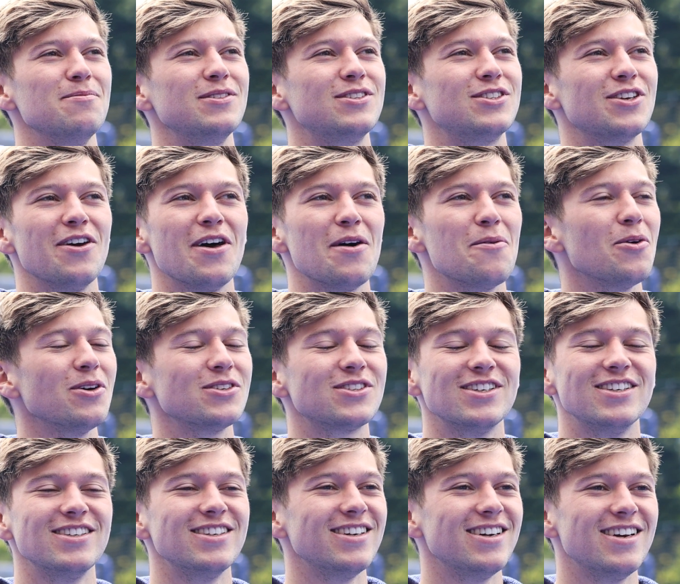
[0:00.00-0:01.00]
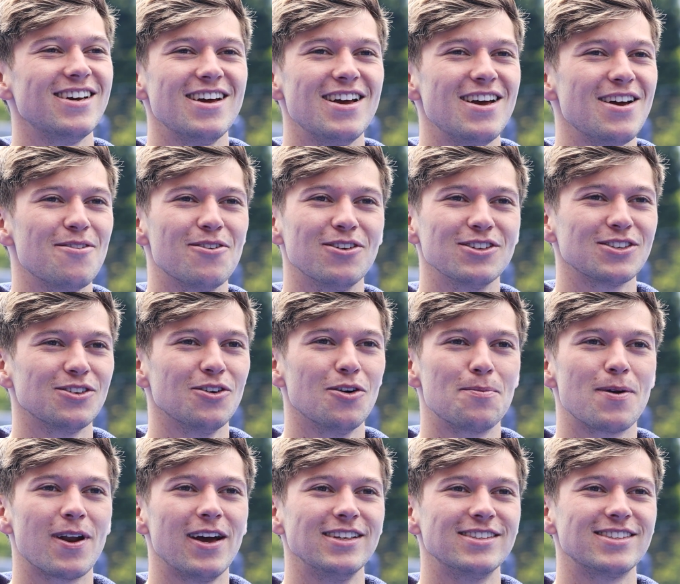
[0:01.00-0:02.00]
So it wasn't
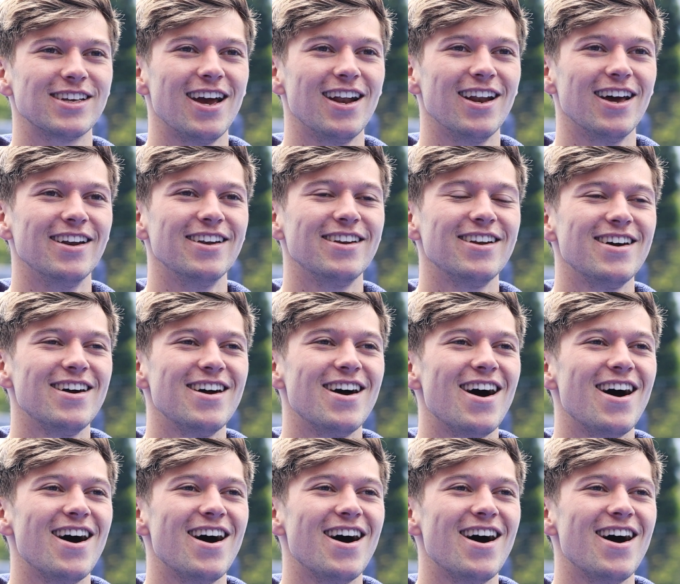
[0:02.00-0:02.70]
all plain sailing,